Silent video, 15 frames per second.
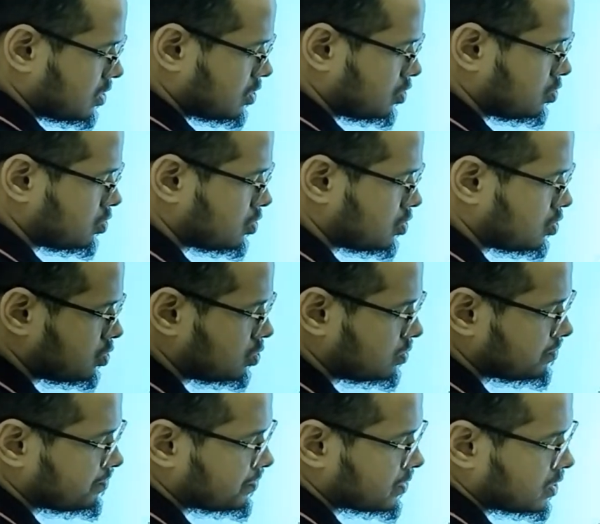root
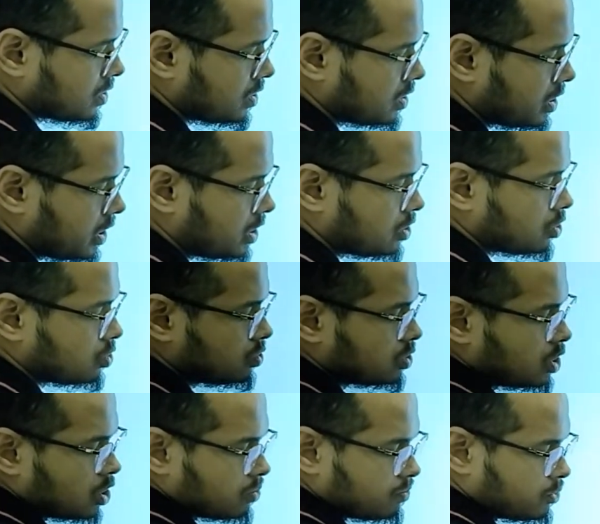2
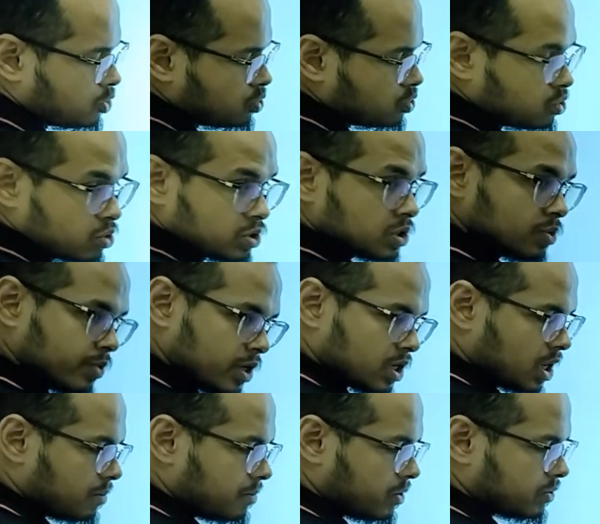into 2 roots will
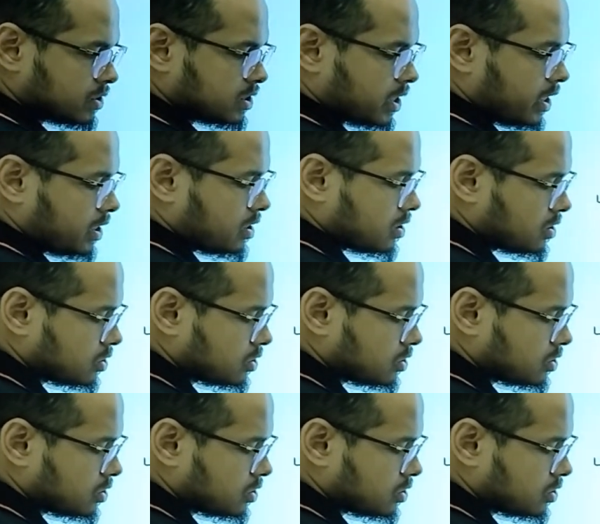come outside,